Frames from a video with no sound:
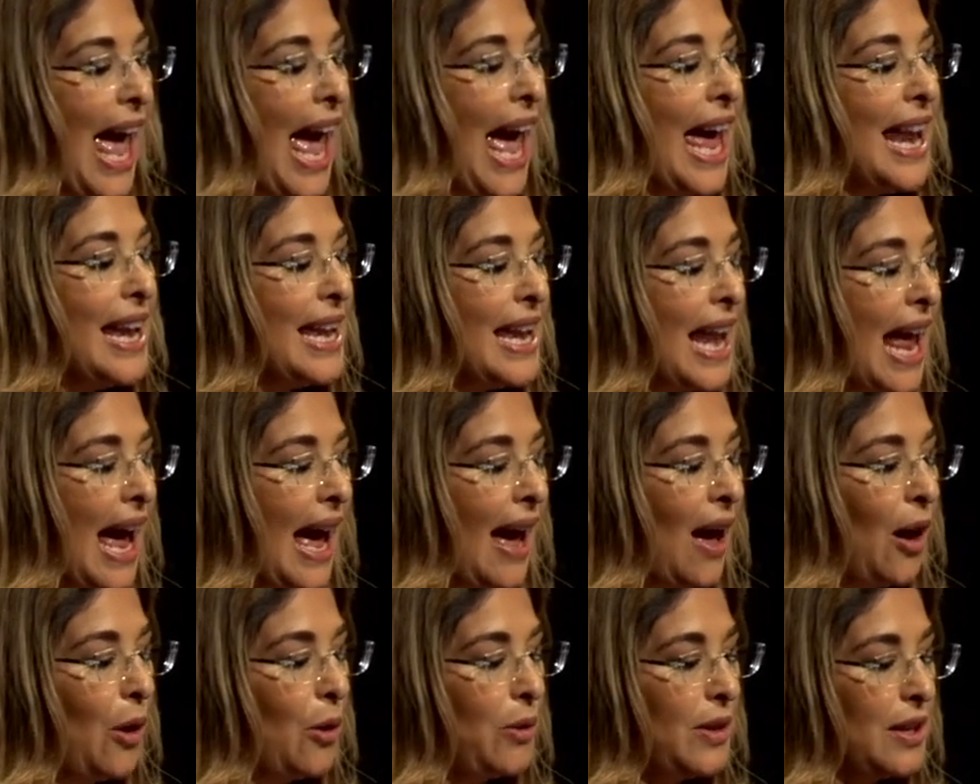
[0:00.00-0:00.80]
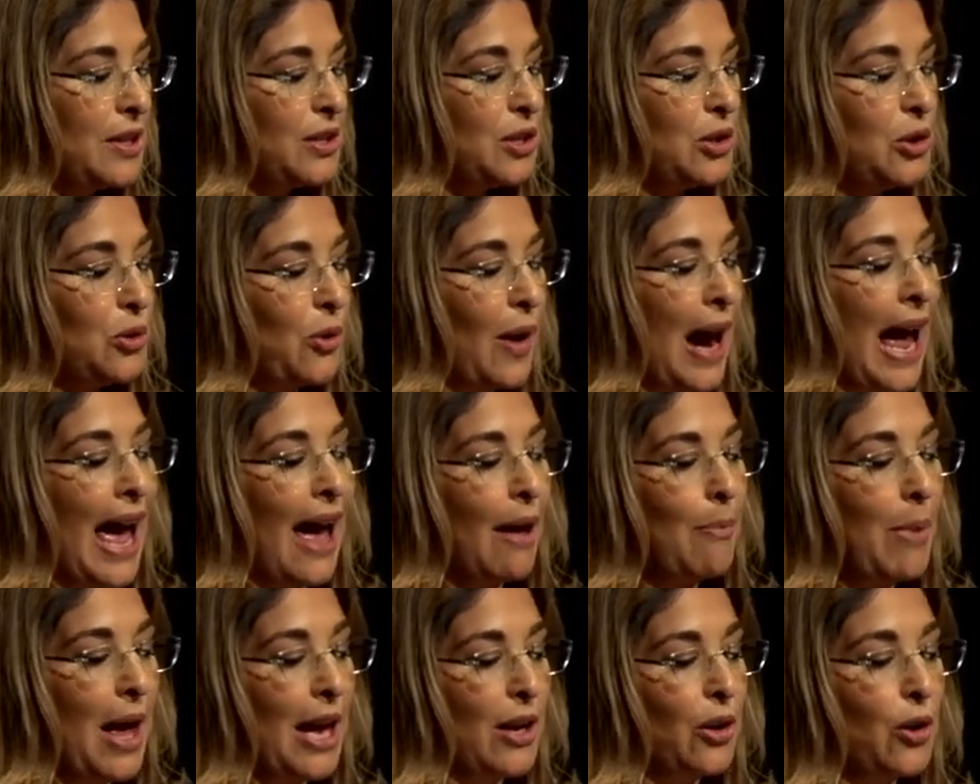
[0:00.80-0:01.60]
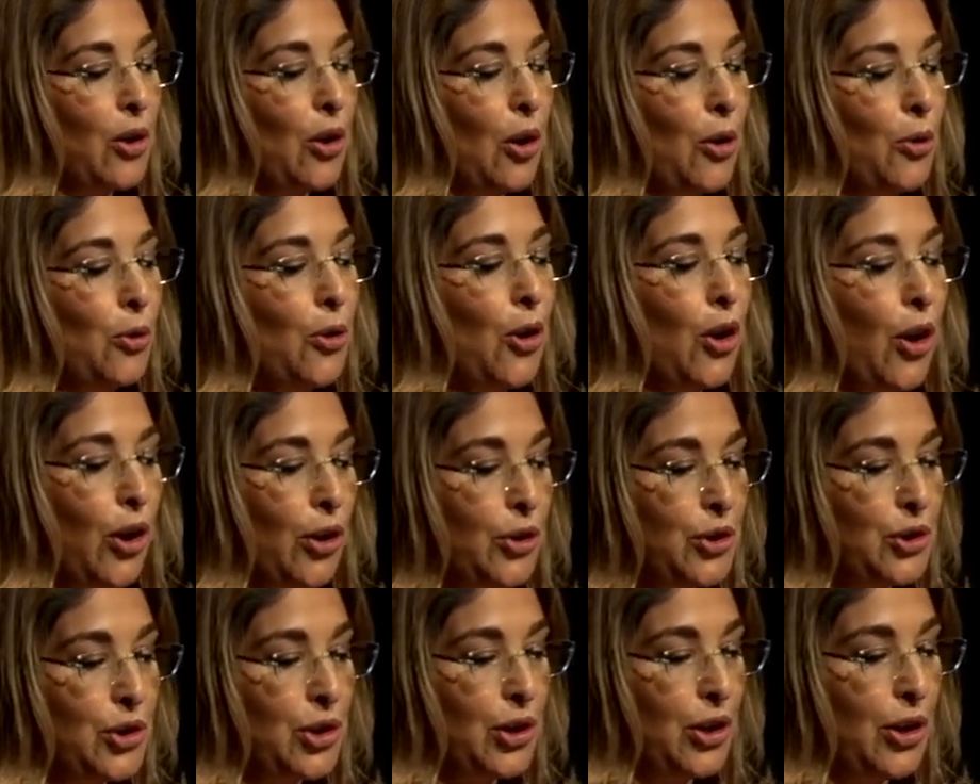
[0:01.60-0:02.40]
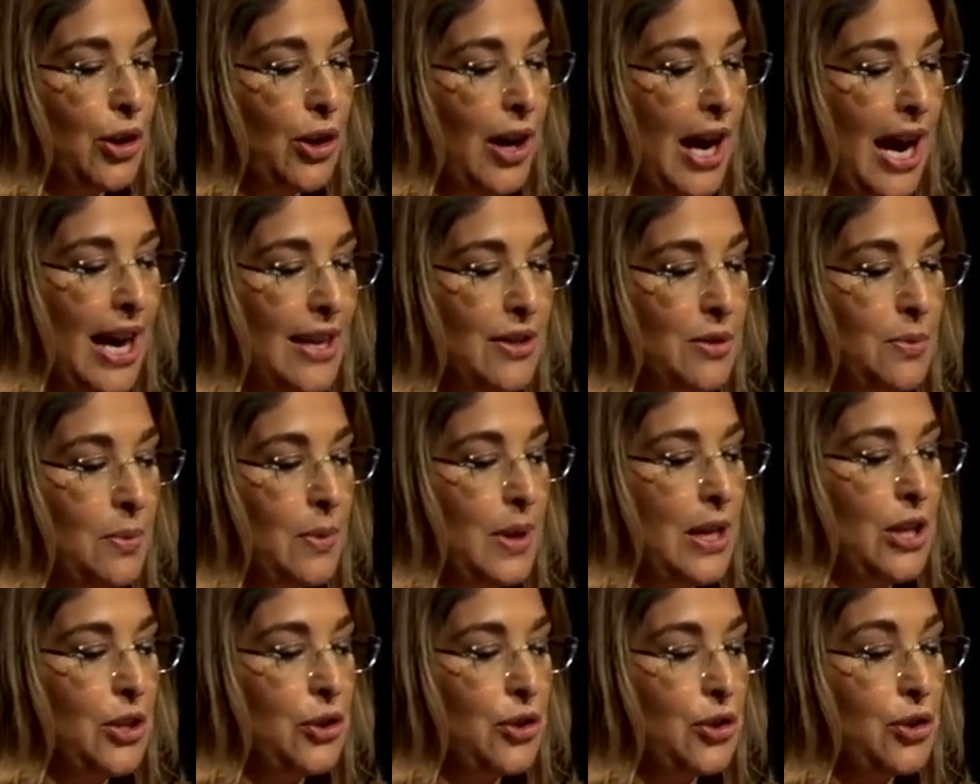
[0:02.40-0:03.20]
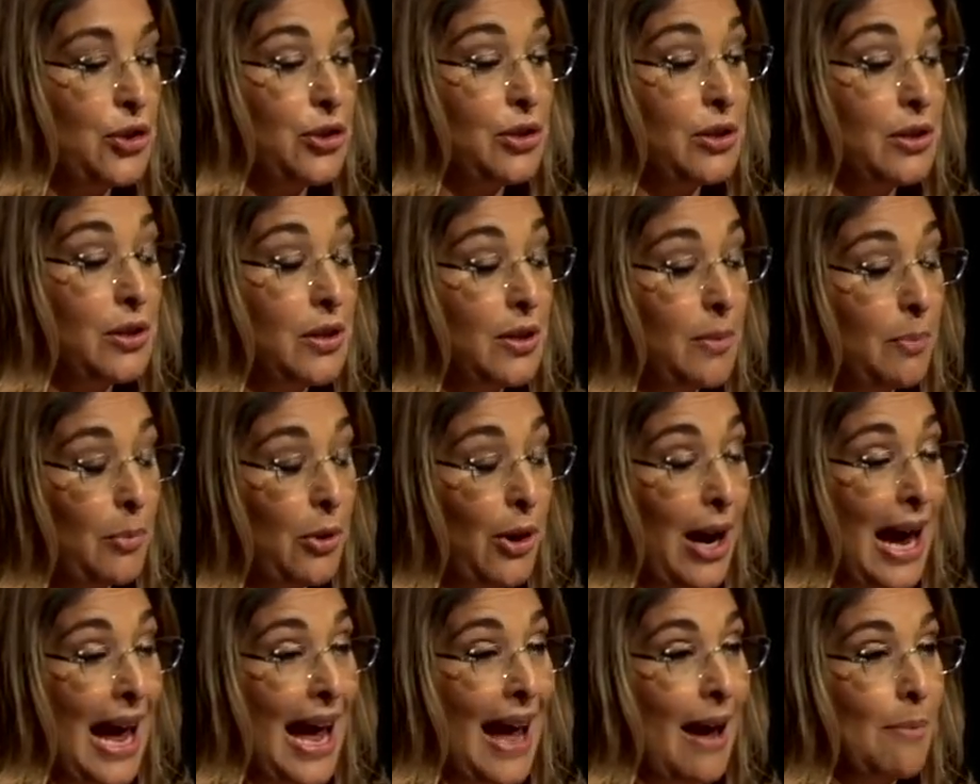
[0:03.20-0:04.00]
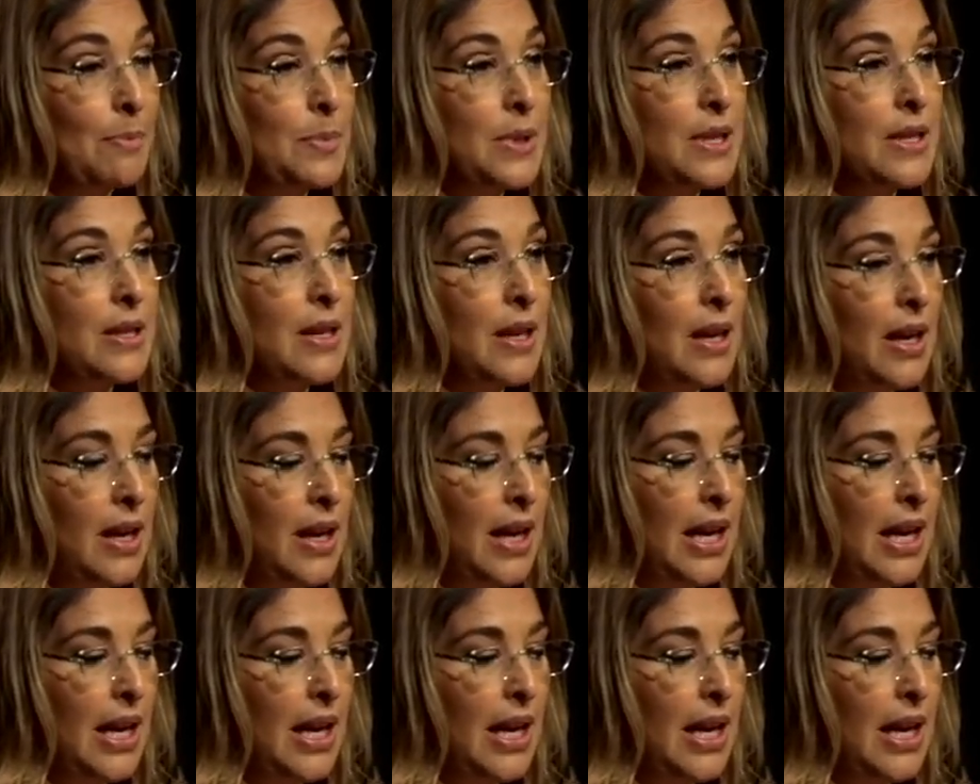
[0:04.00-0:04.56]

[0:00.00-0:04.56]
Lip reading: and now this grab and go culture has reached, perhaps,